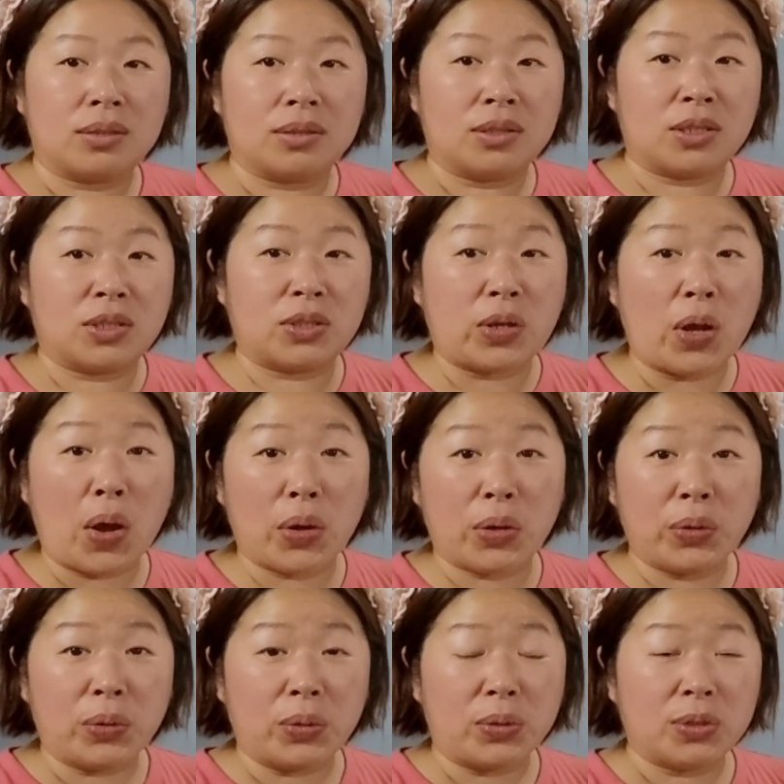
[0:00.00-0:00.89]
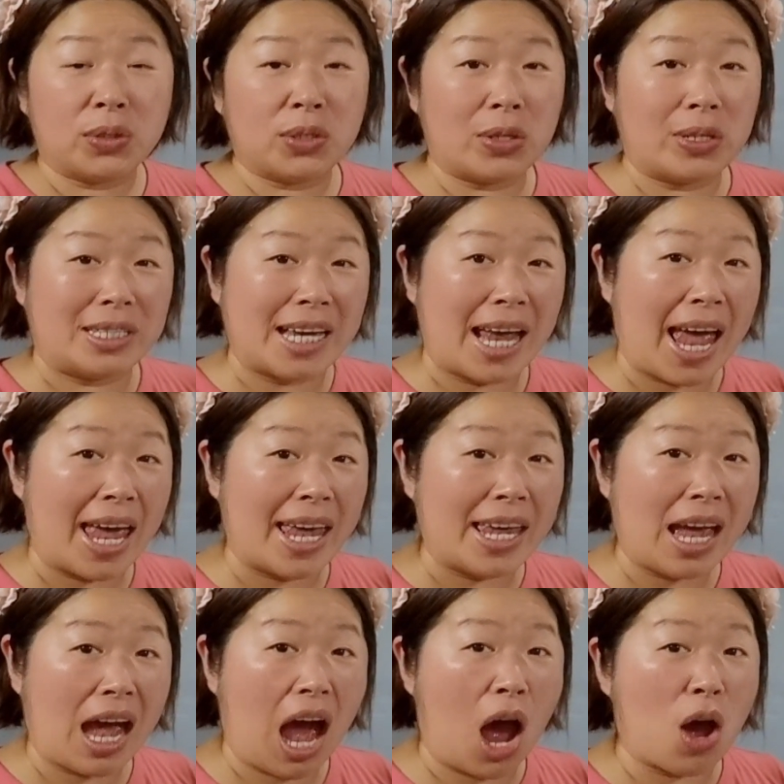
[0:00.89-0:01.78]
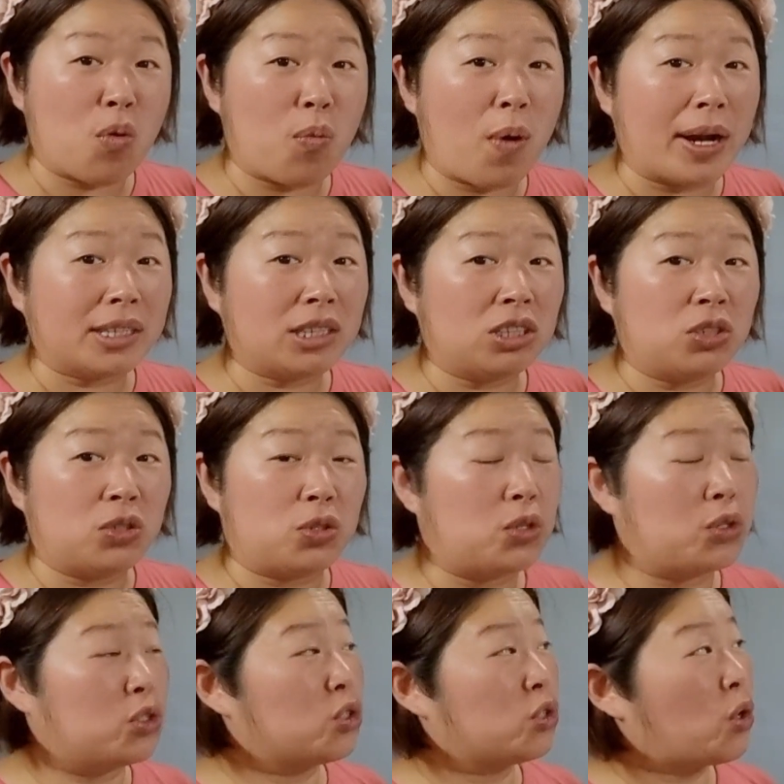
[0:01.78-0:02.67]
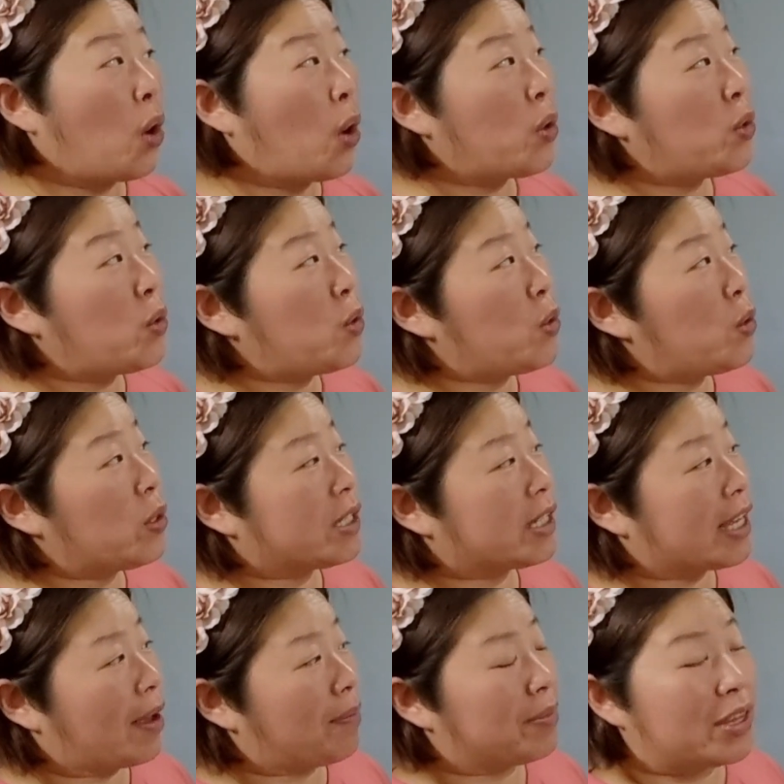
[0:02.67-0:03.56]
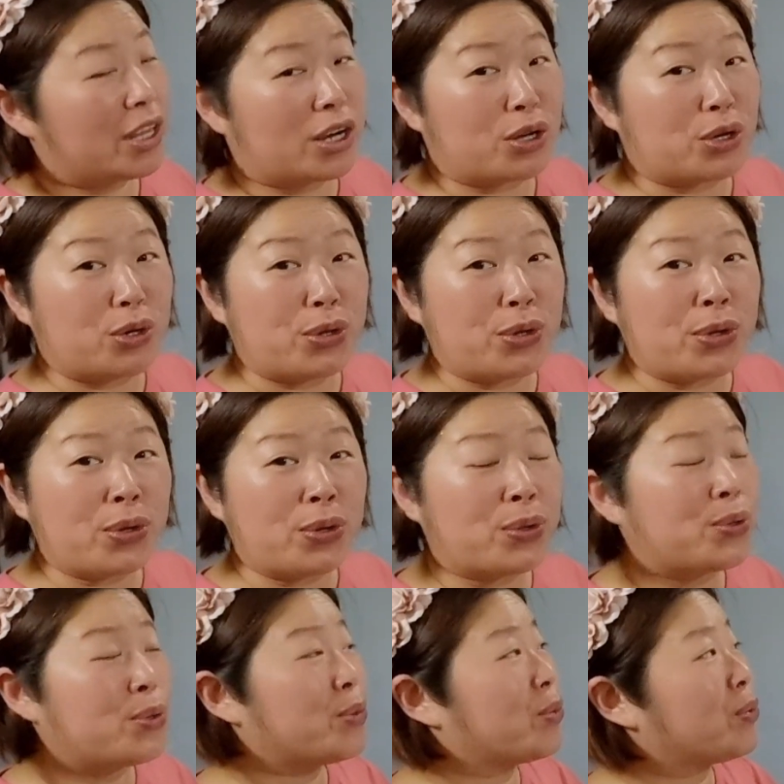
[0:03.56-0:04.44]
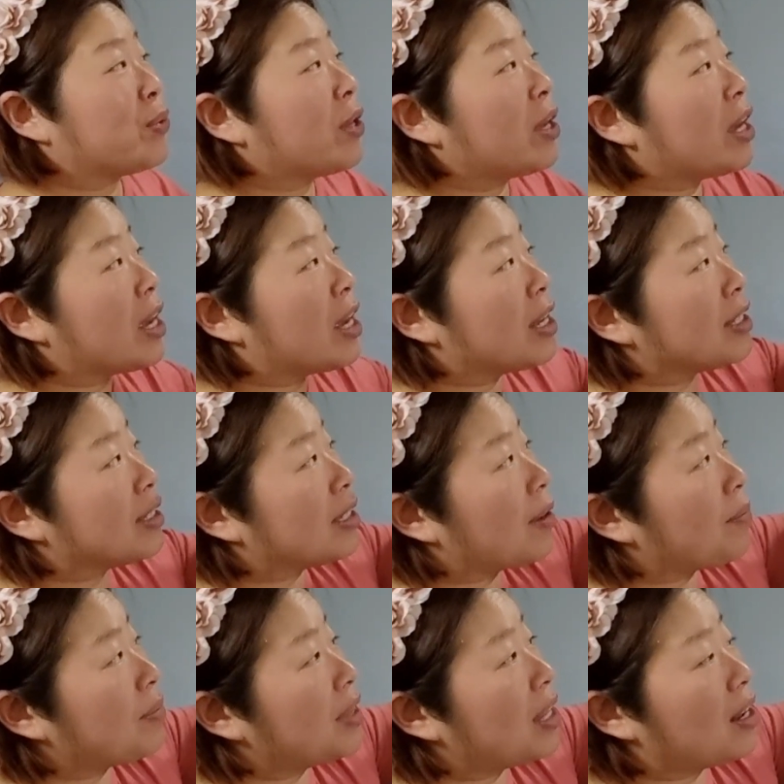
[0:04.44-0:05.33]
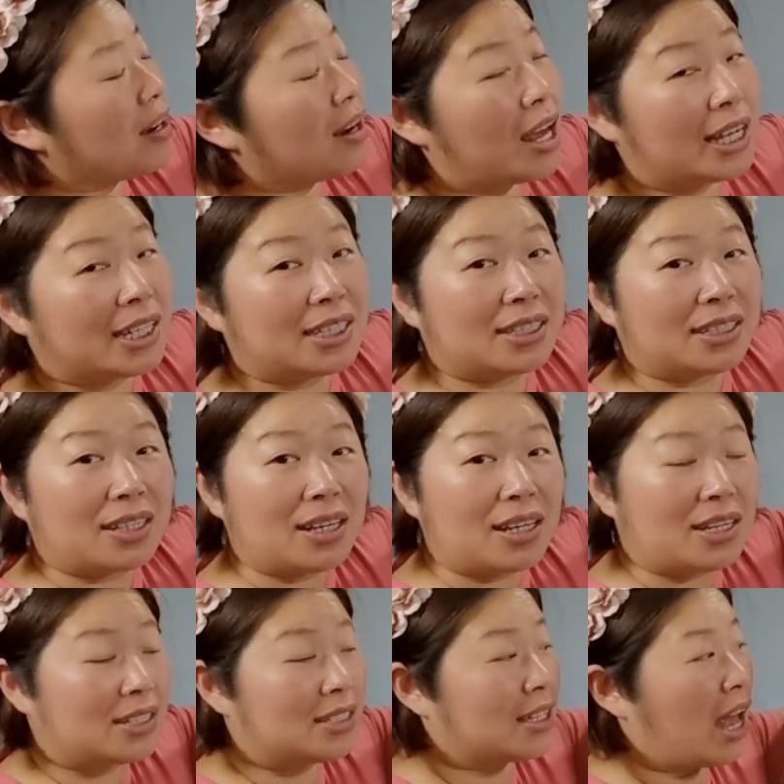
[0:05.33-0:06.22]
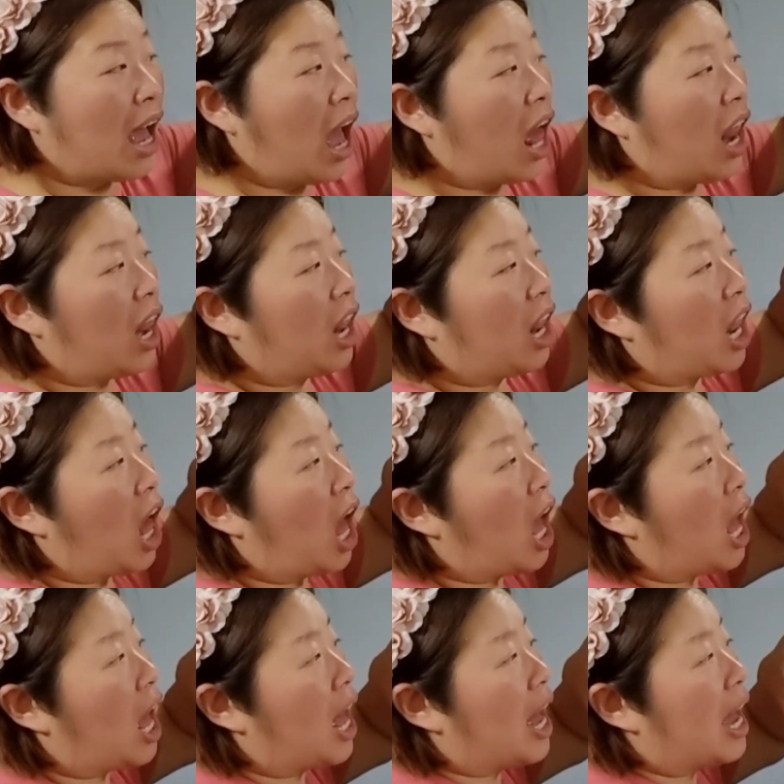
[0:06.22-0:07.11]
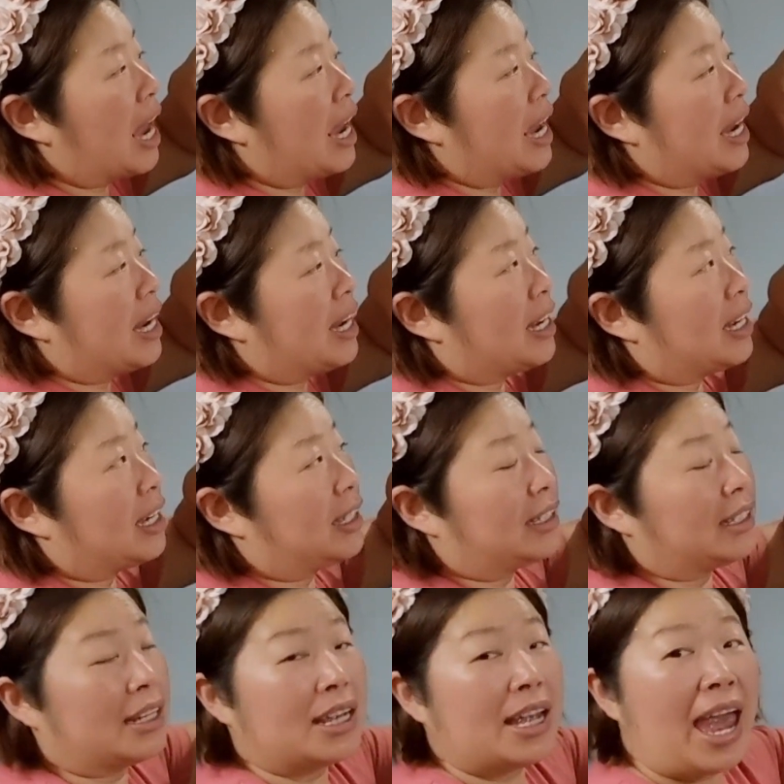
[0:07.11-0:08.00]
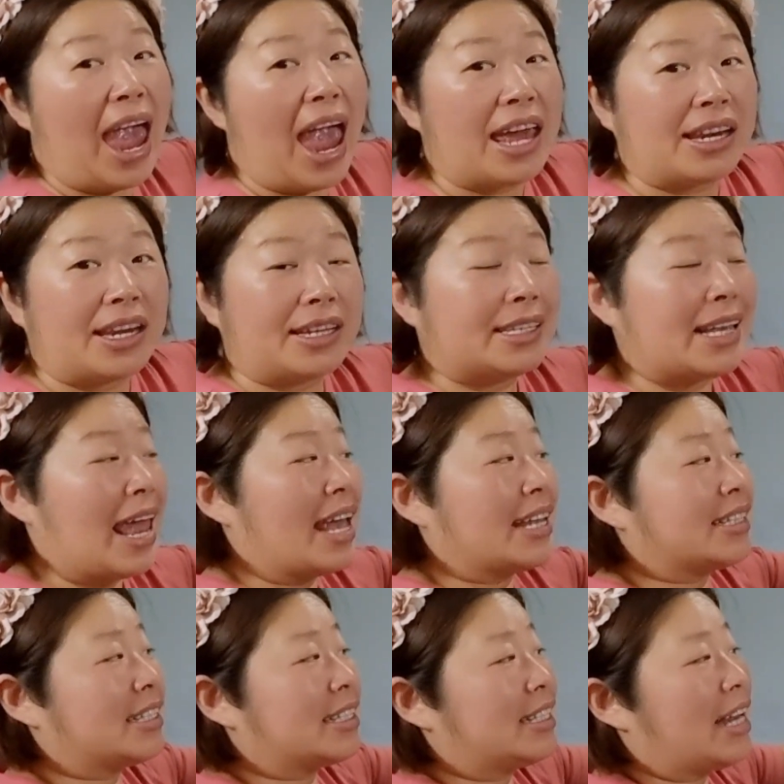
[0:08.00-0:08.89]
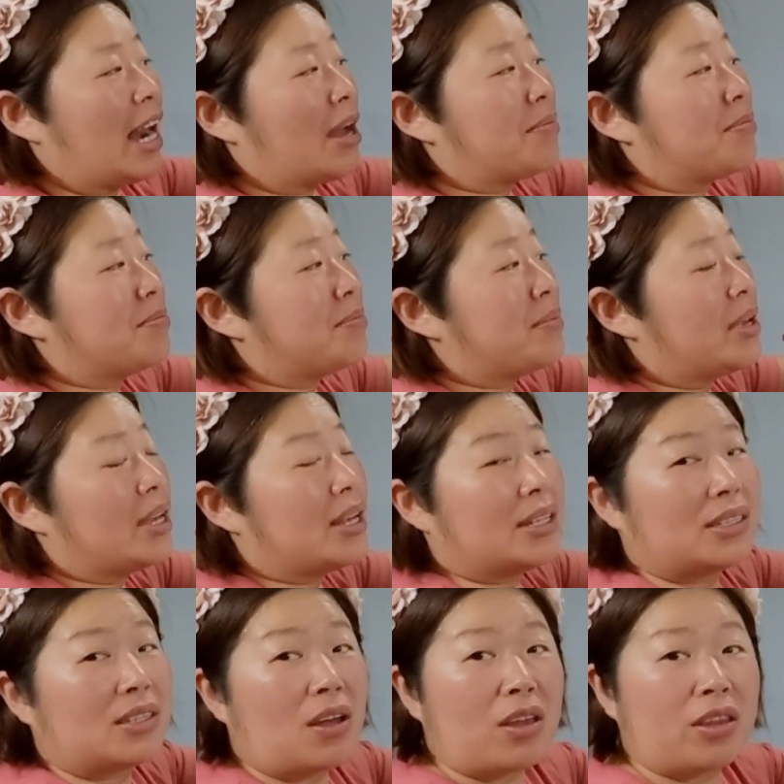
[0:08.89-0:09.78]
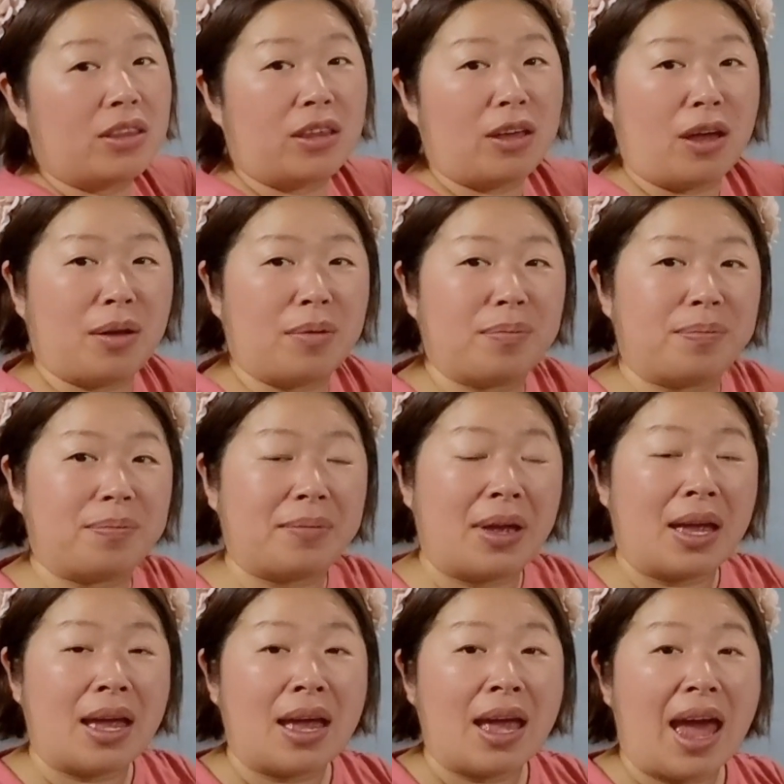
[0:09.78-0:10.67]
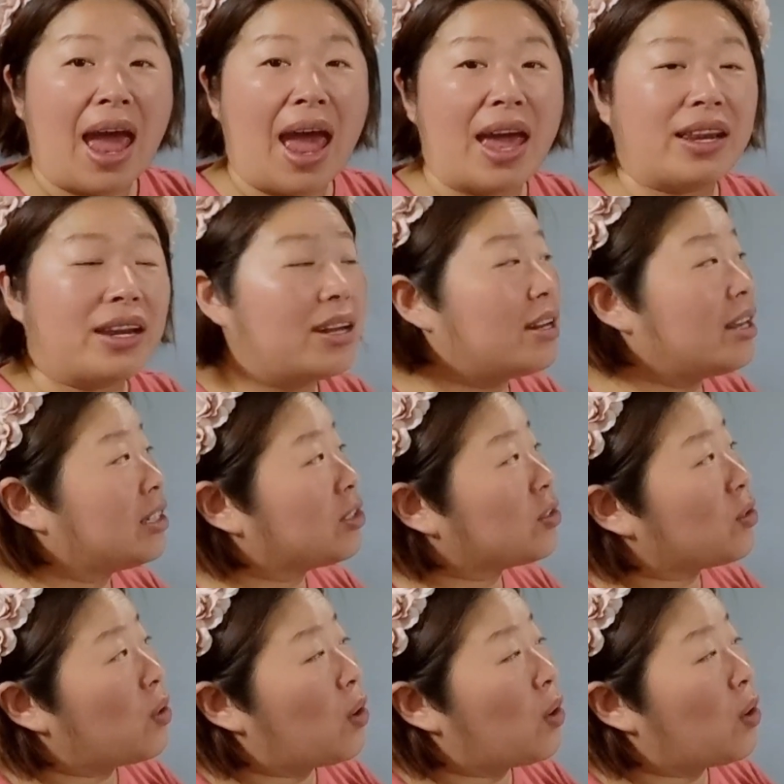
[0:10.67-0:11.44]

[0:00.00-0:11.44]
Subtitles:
So today I want to show you something new. Something like this, a line, and it has numbers on them, and it is